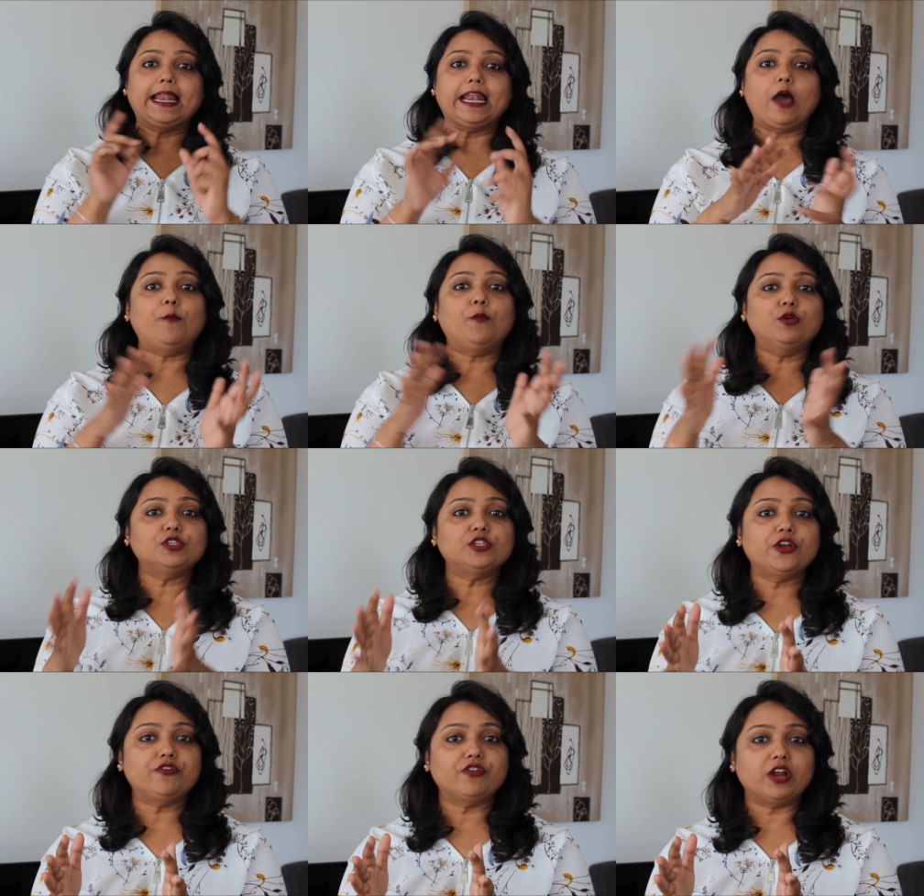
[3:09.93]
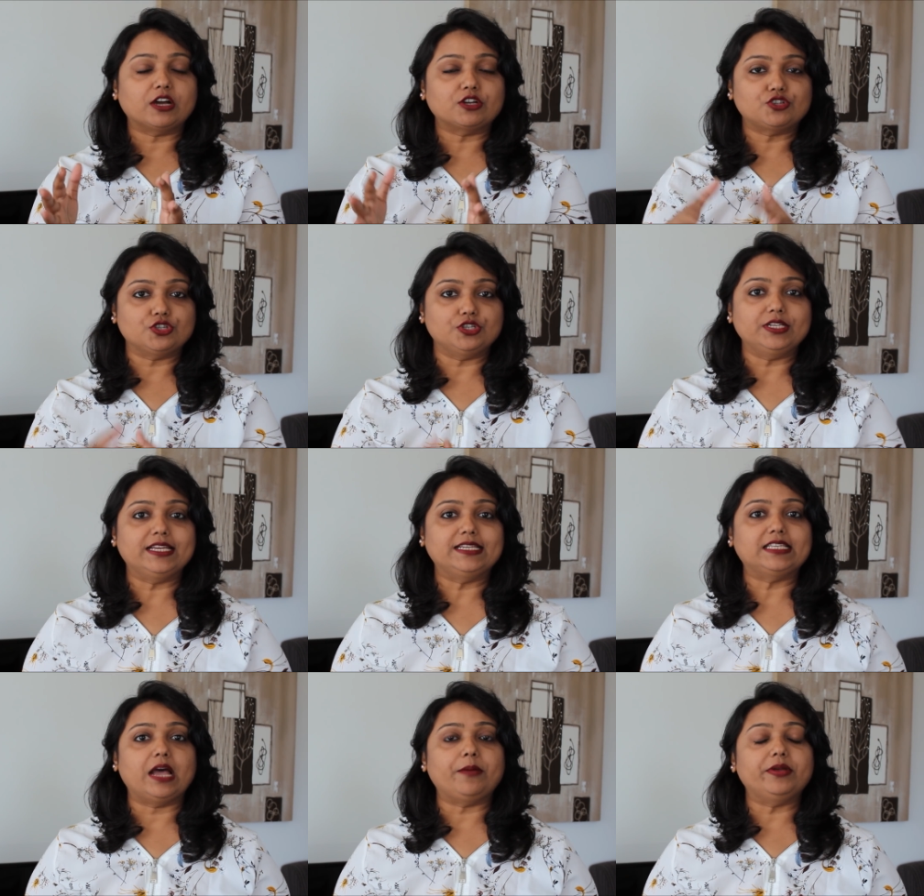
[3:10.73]
Now post your introduction,
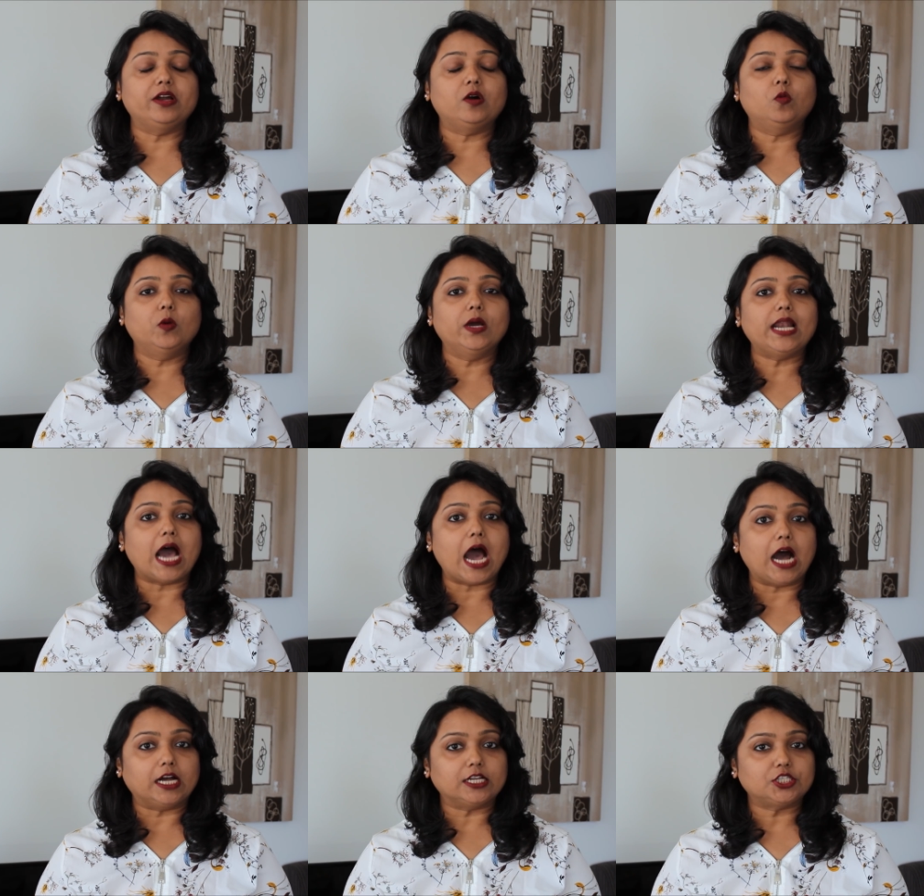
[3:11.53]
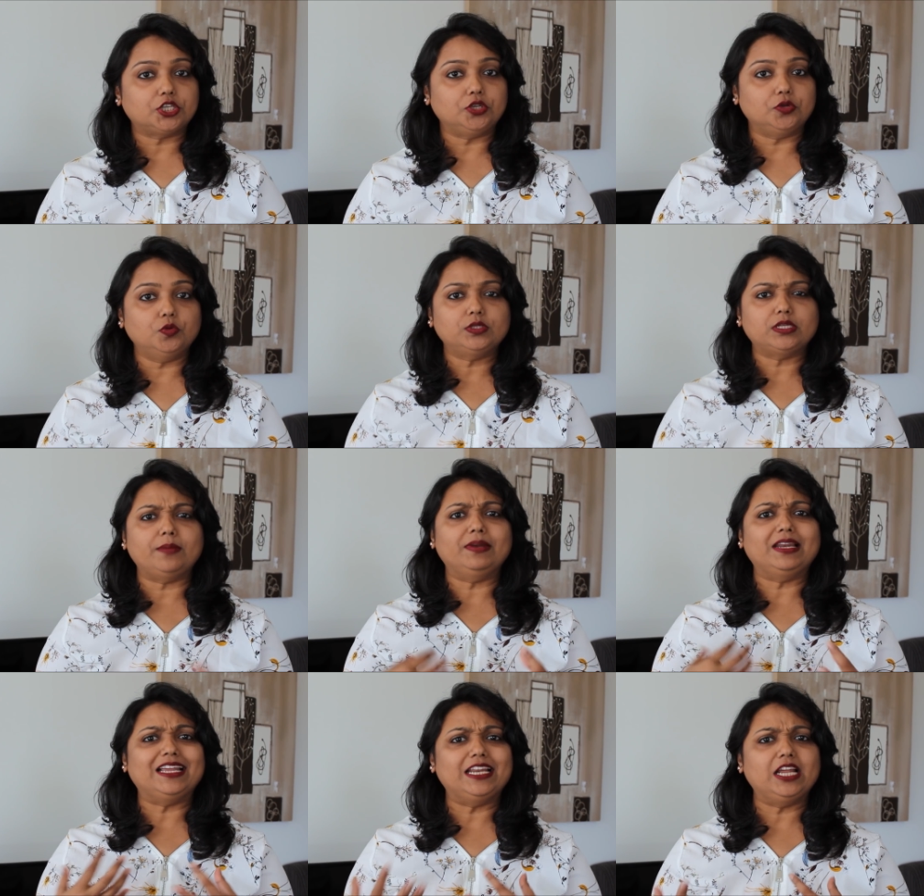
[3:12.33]
the examiner will ask you
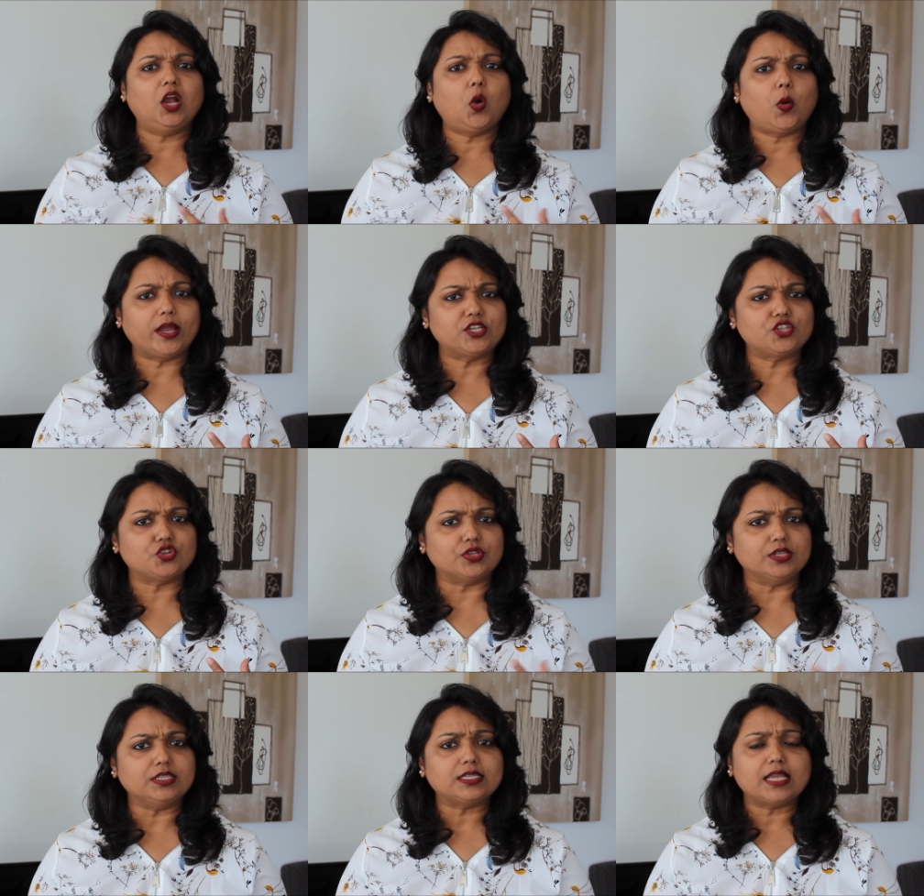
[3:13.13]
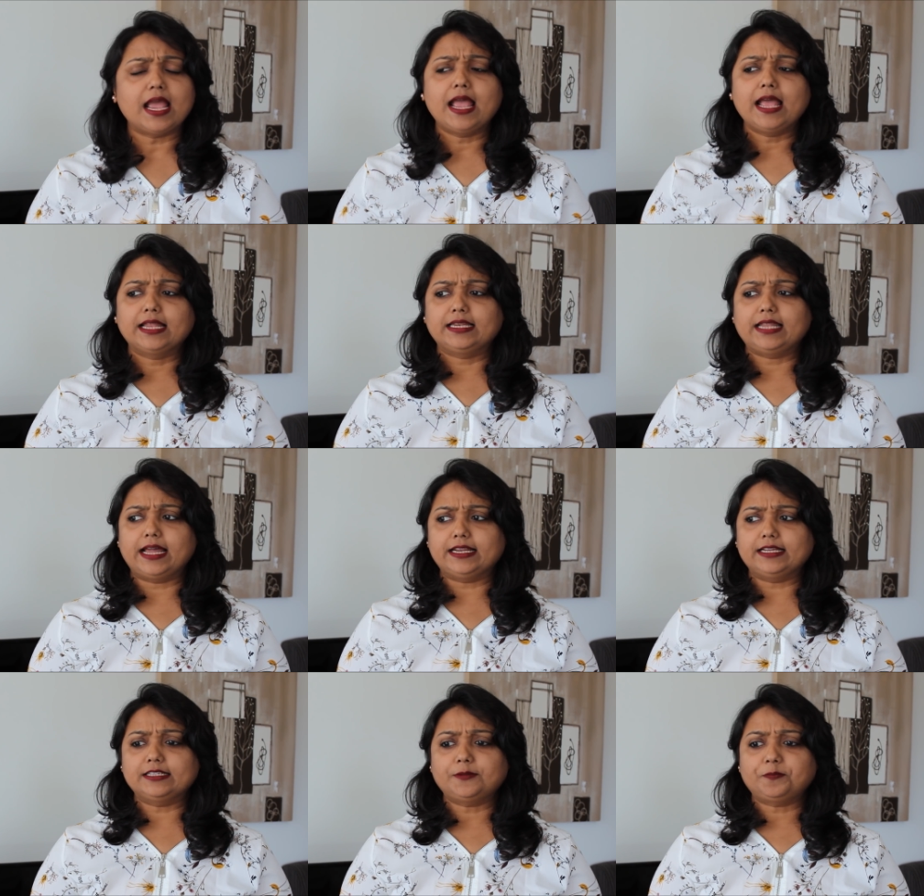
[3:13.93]
some leading questions.
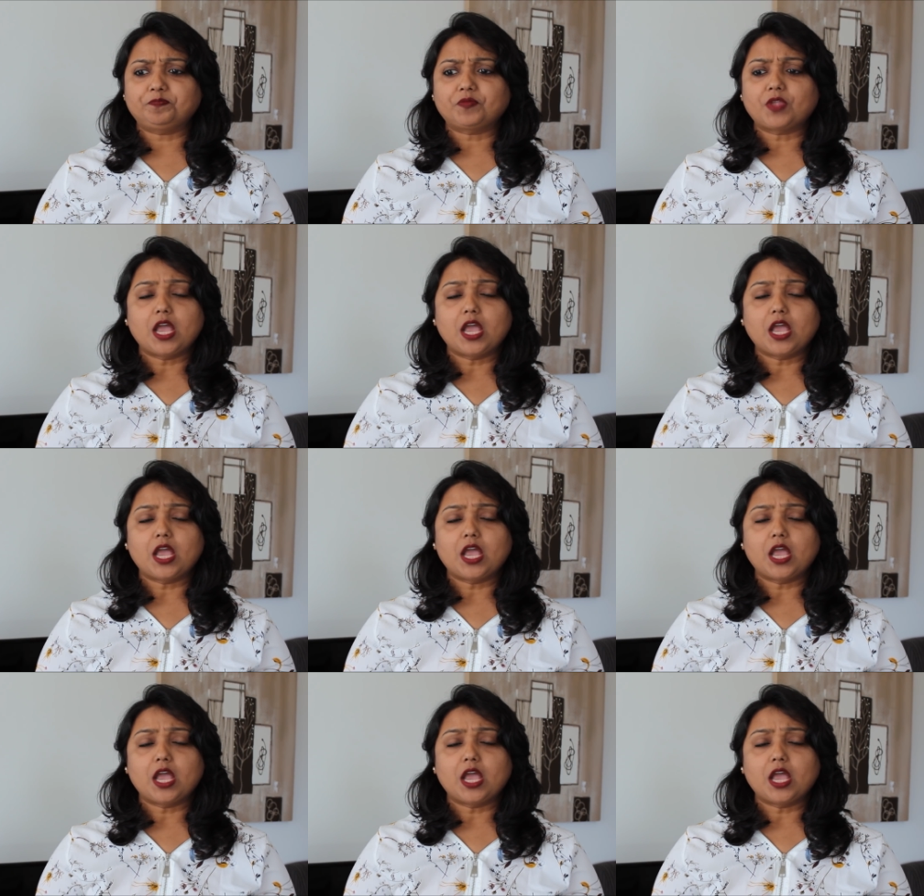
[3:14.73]
That is,